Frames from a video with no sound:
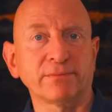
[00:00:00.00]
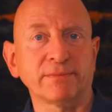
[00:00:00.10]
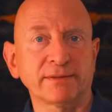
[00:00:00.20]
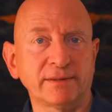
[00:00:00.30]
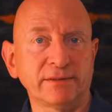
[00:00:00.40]

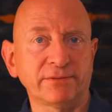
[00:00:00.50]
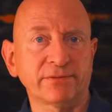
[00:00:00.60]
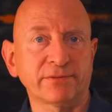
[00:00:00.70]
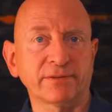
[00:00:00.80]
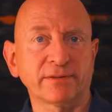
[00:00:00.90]
massive
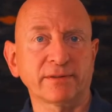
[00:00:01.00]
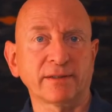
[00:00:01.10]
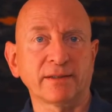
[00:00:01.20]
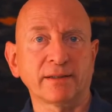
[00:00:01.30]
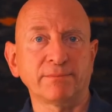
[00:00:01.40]

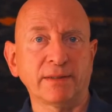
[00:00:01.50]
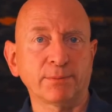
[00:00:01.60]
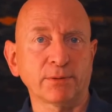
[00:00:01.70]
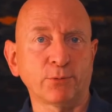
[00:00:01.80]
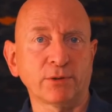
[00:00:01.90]

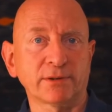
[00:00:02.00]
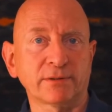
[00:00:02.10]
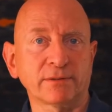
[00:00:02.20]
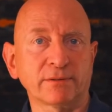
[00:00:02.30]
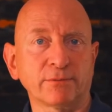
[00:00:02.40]
maple wood,
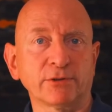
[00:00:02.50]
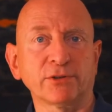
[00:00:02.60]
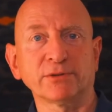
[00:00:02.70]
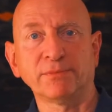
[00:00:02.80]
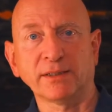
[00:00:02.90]
which
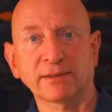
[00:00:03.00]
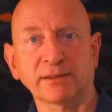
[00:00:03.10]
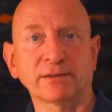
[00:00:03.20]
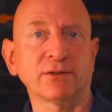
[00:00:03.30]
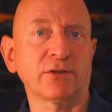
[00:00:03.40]
is milled
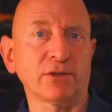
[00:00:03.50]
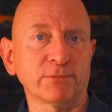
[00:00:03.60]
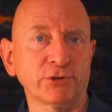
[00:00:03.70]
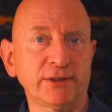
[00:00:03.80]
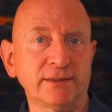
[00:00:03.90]
on our own
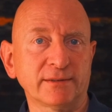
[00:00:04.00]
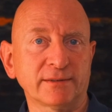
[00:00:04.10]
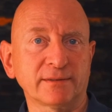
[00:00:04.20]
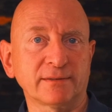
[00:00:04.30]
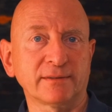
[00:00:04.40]

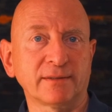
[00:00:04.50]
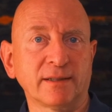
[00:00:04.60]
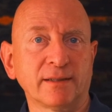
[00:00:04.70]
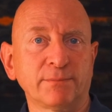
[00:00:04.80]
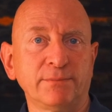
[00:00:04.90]
machines,
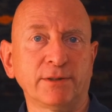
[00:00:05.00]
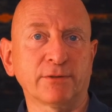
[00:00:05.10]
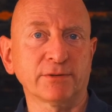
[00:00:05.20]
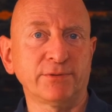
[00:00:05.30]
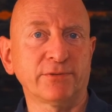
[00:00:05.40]

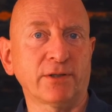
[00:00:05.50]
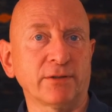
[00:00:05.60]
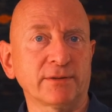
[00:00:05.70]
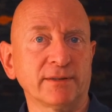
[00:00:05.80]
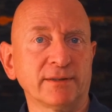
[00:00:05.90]
because we
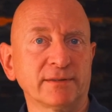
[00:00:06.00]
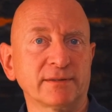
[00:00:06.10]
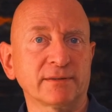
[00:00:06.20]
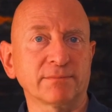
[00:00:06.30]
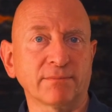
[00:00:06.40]
found it
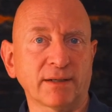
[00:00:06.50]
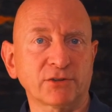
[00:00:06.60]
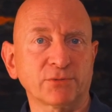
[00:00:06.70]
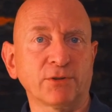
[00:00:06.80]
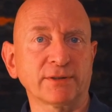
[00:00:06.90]
is
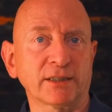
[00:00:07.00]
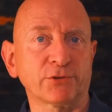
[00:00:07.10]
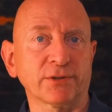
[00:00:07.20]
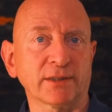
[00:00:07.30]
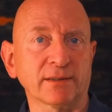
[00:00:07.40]
much more
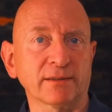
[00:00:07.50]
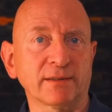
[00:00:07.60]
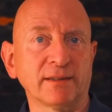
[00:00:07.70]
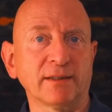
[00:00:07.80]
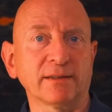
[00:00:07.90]
natural
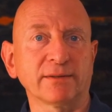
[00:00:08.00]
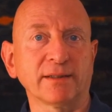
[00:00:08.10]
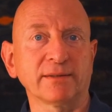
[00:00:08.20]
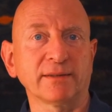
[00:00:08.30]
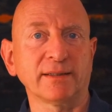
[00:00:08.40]

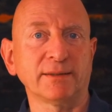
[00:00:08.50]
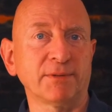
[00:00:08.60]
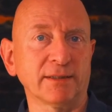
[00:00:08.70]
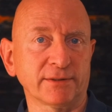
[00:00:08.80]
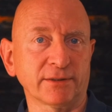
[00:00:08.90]
than any
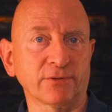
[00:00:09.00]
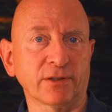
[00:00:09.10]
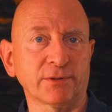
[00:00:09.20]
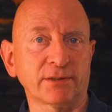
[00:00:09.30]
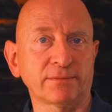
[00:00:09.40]
plastic
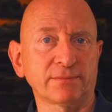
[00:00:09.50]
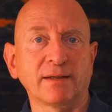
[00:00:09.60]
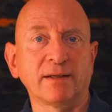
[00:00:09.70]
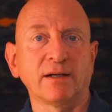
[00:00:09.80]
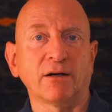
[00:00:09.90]
former.
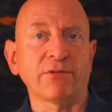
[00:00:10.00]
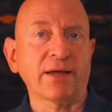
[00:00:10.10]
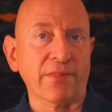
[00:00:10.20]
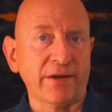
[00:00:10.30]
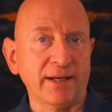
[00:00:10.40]
On the
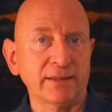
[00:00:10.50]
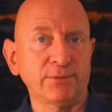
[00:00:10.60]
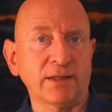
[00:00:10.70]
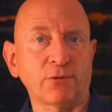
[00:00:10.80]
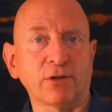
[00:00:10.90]
other hand,
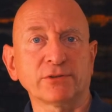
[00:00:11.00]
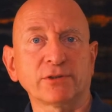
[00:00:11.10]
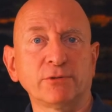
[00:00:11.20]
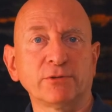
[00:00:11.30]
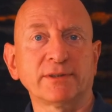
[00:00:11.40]
we are also
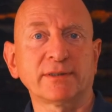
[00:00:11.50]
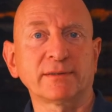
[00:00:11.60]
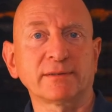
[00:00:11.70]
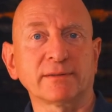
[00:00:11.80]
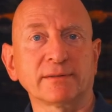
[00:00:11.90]

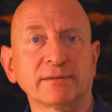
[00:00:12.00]
using